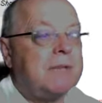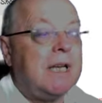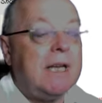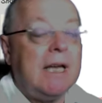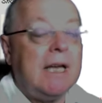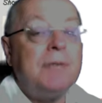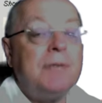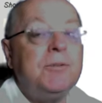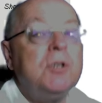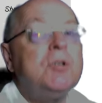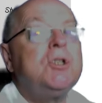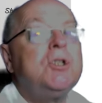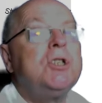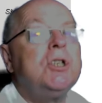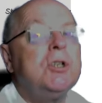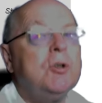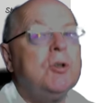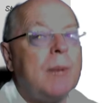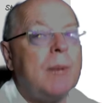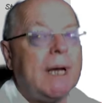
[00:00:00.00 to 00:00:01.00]
If you
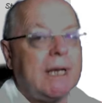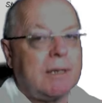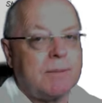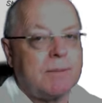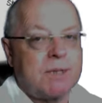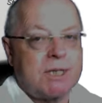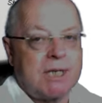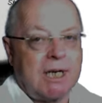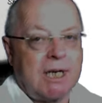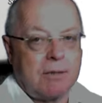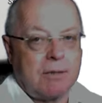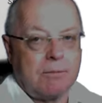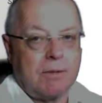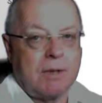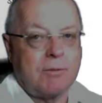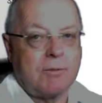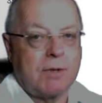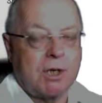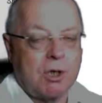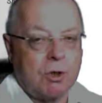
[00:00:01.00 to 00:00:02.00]
do make a mistake
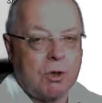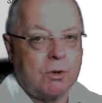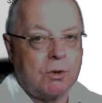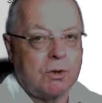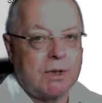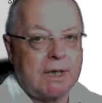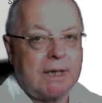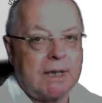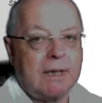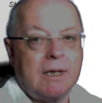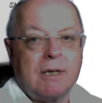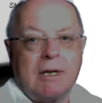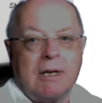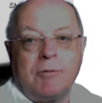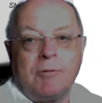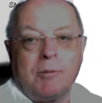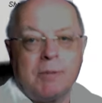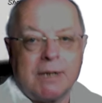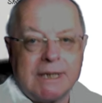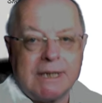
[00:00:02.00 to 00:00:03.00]
when recording, and
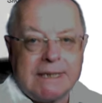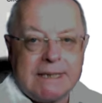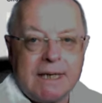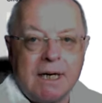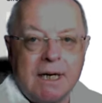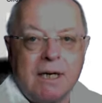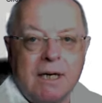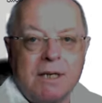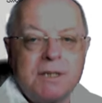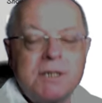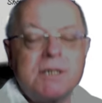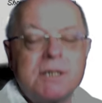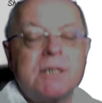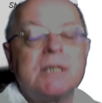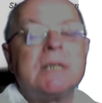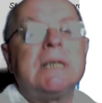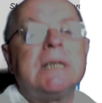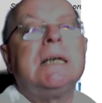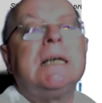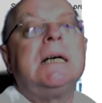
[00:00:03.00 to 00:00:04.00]
everybody
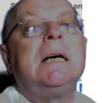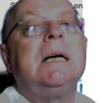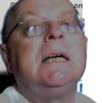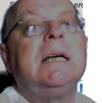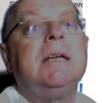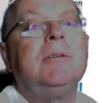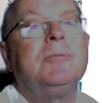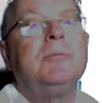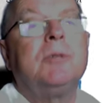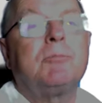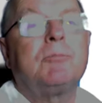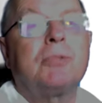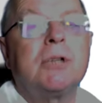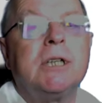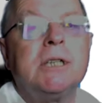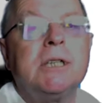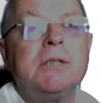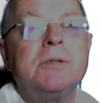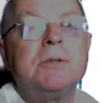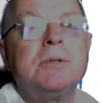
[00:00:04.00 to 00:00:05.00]
does, even the
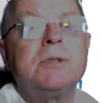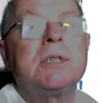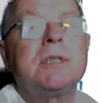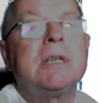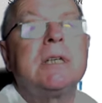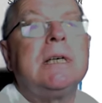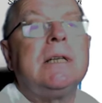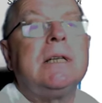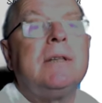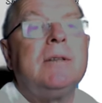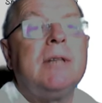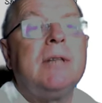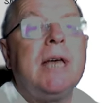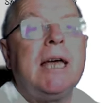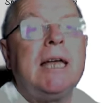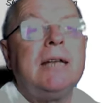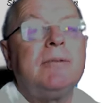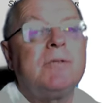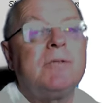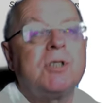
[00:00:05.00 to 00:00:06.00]
pros,
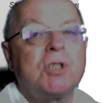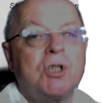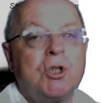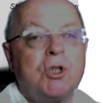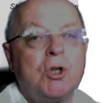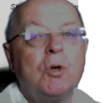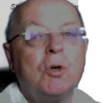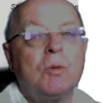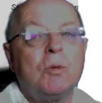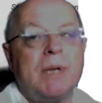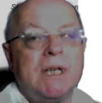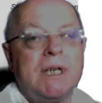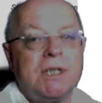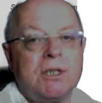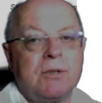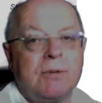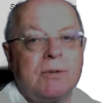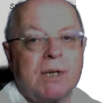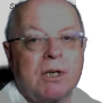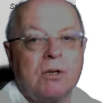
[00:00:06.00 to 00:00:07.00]
then if it's a short
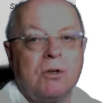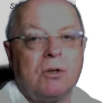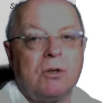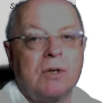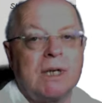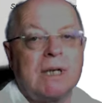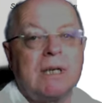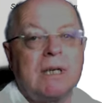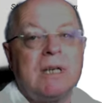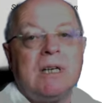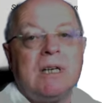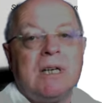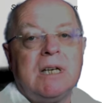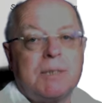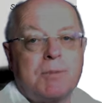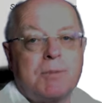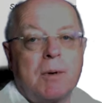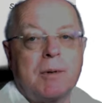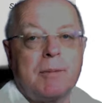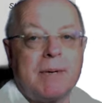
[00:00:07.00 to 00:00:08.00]
piece you're recording,
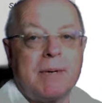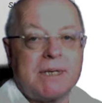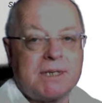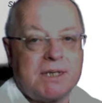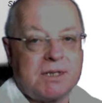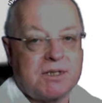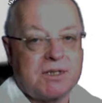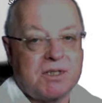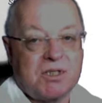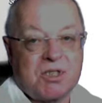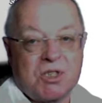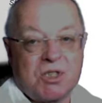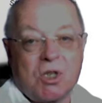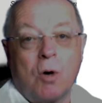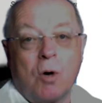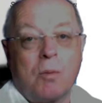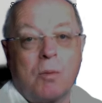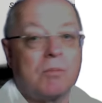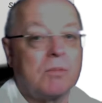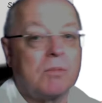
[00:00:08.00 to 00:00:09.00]
it's probably best just to
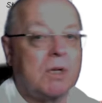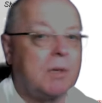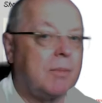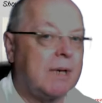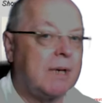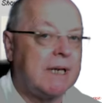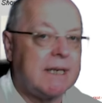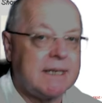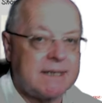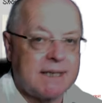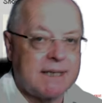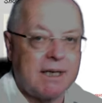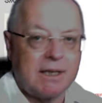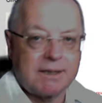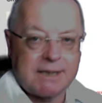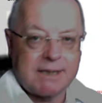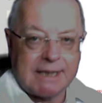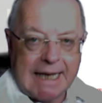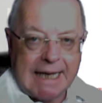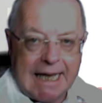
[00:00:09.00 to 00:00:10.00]
stop and completely
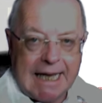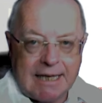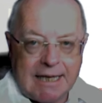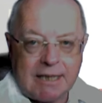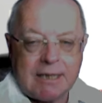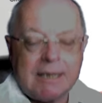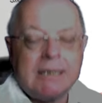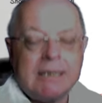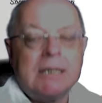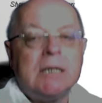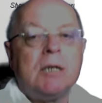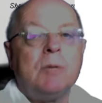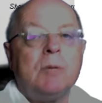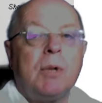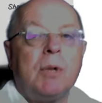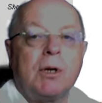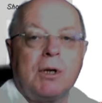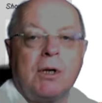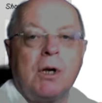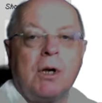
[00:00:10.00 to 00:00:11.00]
start again.
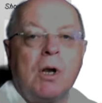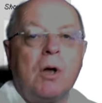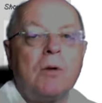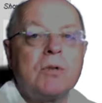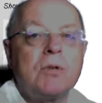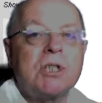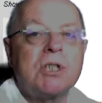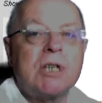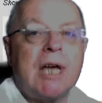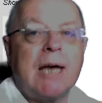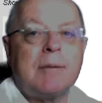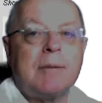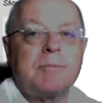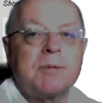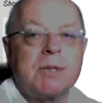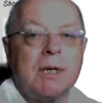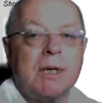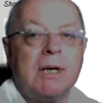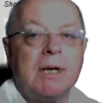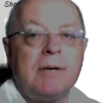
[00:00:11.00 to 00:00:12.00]
But on a long
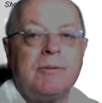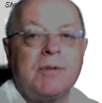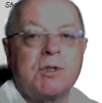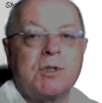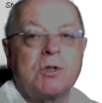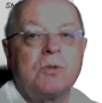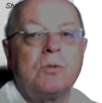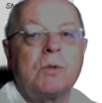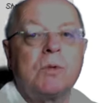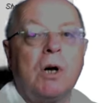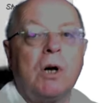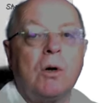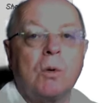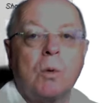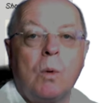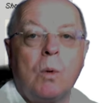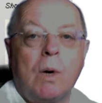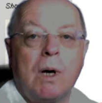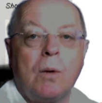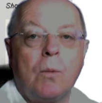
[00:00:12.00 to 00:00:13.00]
chapter, if it's all gone
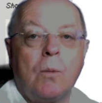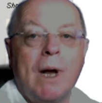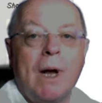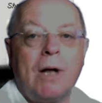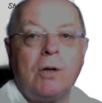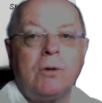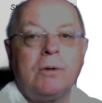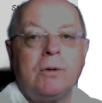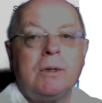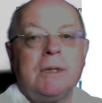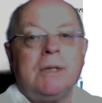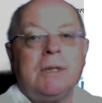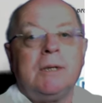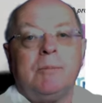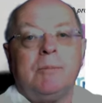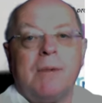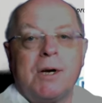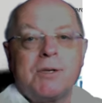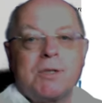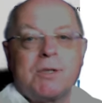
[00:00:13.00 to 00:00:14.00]
quite well
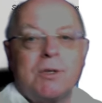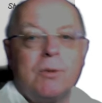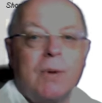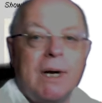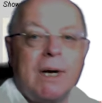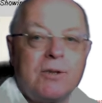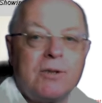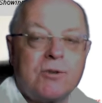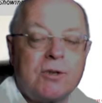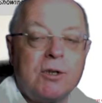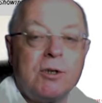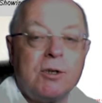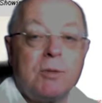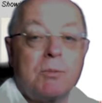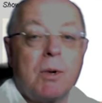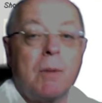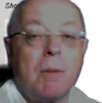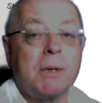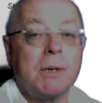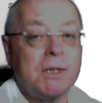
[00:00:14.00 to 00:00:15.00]
most of the way through, you
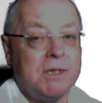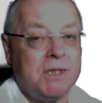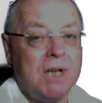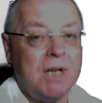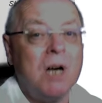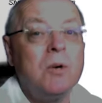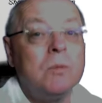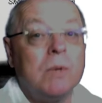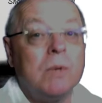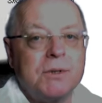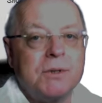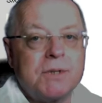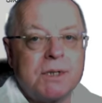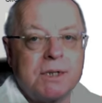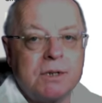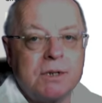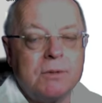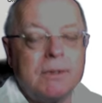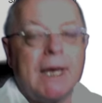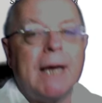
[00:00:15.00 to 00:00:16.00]
probably don't want to
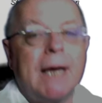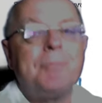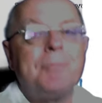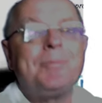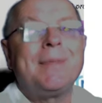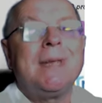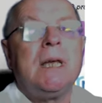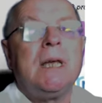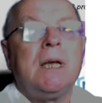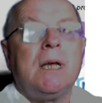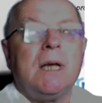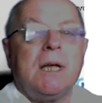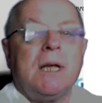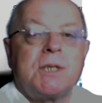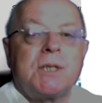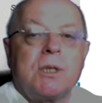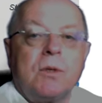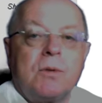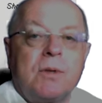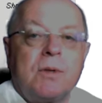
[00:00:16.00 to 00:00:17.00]
do that. And
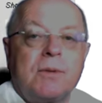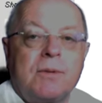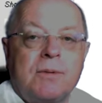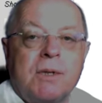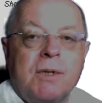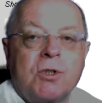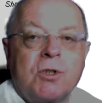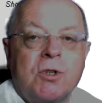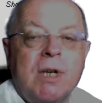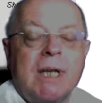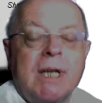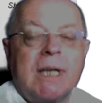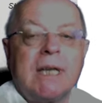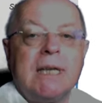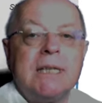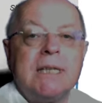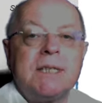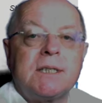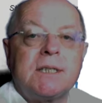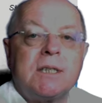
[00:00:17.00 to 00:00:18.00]
so the trick
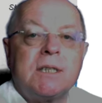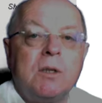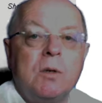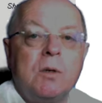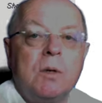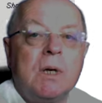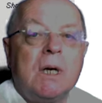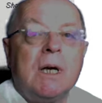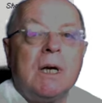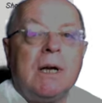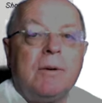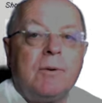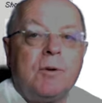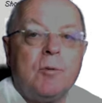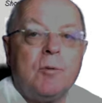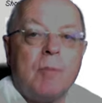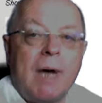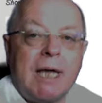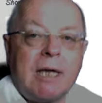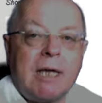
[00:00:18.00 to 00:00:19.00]
is to, if
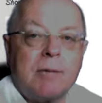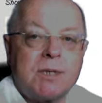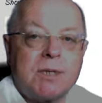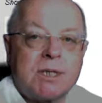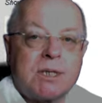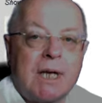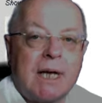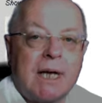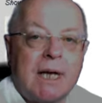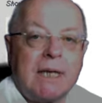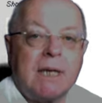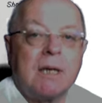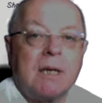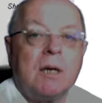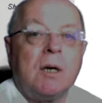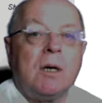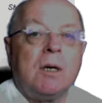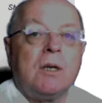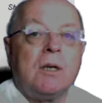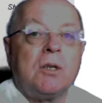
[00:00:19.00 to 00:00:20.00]
you make a mistake,
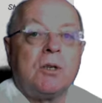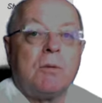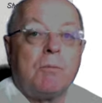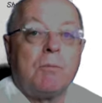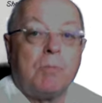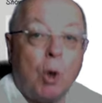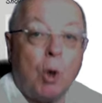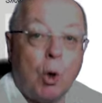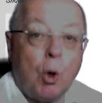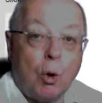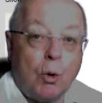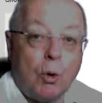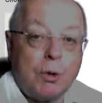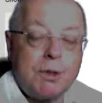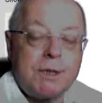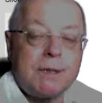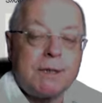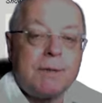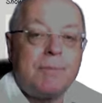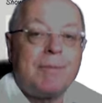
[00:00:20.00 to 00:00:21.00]

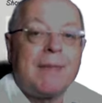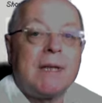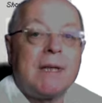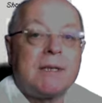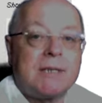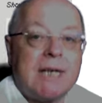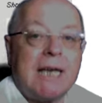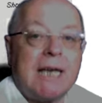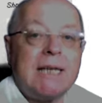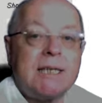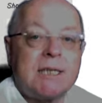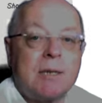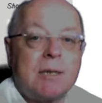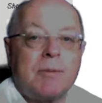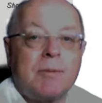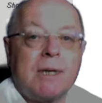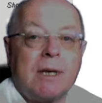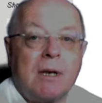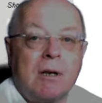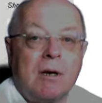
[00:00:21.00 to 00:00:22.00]
pause, say
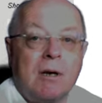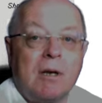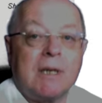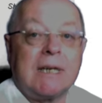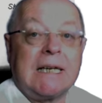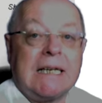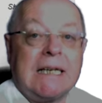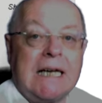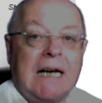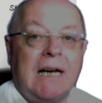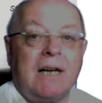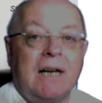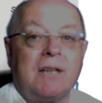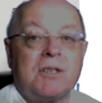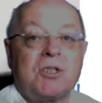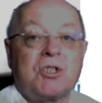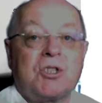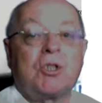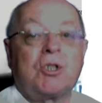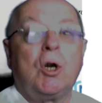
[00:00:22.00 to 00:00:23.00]
something like cut,
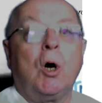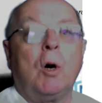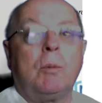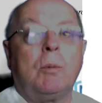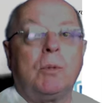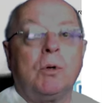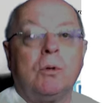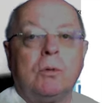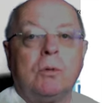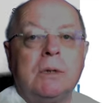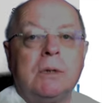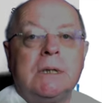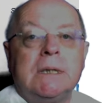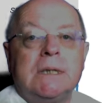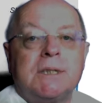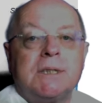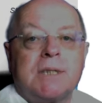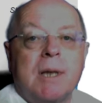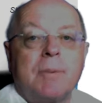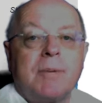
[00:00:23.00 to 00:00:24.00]
stop, or
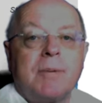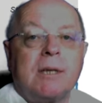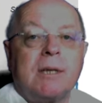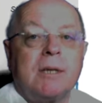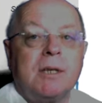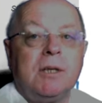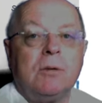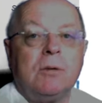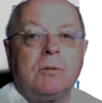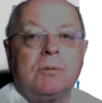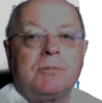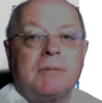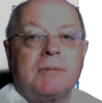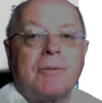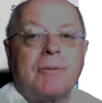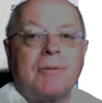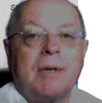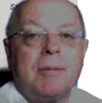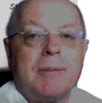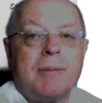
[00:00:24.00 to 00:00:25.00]
something that you'll
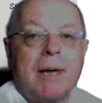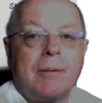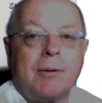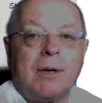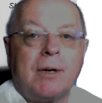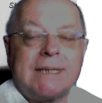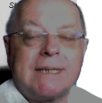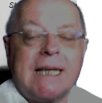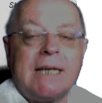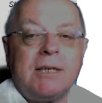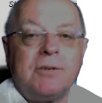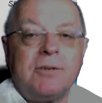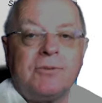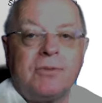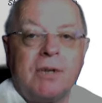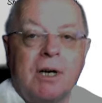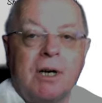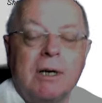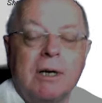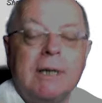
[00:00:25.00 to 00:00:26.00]
definitely be able to
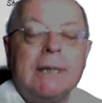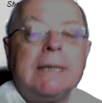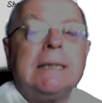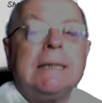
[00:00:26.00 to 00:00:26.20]
identify,